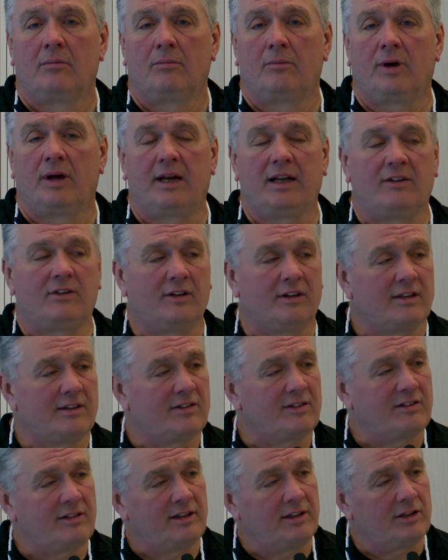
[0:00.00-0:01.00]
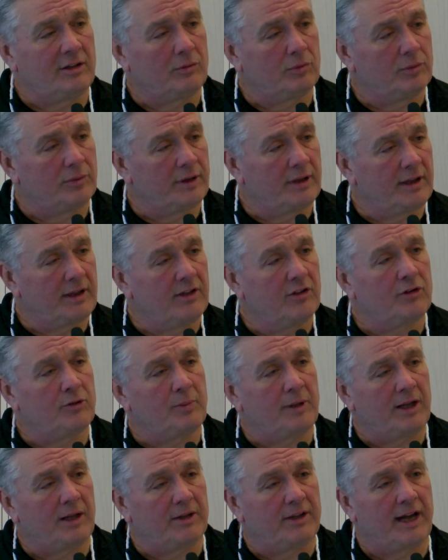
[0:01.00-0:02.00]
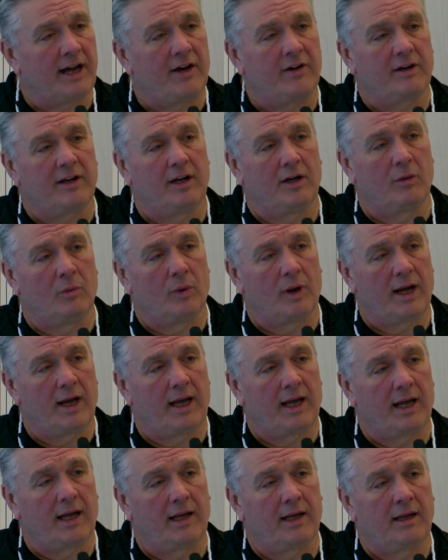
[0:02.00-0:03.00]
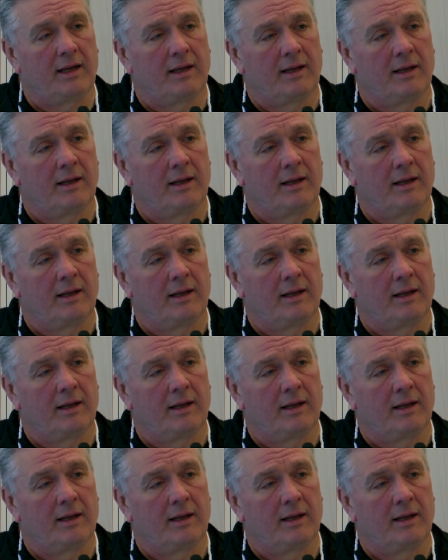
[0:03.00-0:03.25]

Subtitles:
but is it still really spelled out in a way